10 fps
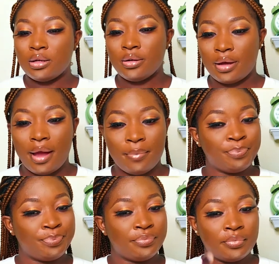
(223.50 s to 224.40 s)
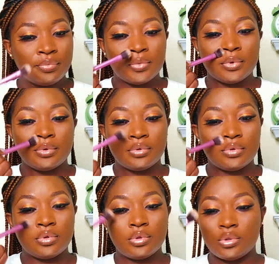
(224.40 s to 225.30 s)
Okay,
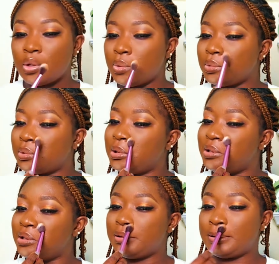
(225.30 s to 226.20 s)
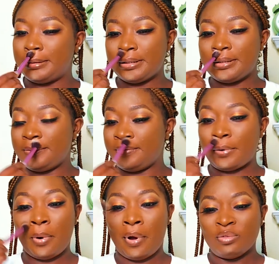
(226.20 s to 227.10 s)
so this is just
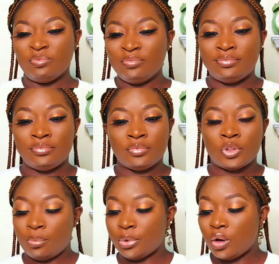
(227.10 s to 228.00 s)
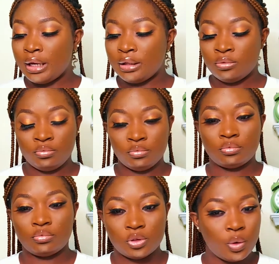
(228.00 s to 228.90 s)
for blocking
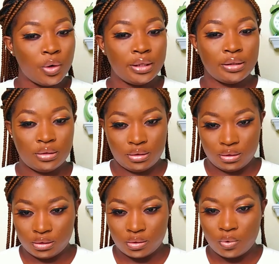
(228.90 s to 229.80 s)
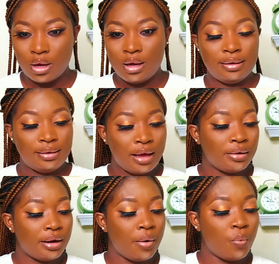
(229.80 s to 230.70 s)
oil. So now
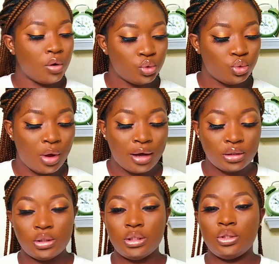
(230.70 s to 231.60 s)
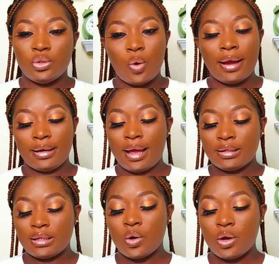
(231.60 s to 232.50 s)
that I want to actually
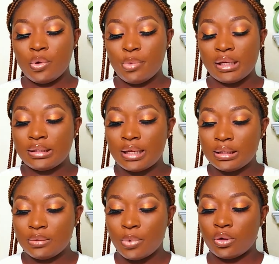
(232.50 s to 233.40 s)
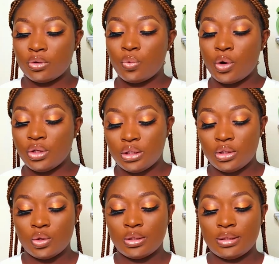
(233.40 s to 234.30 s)
highlight, I go in with my setting powder. So what you need is
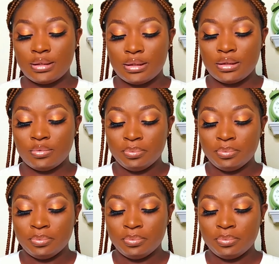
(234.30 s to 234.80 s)
your setting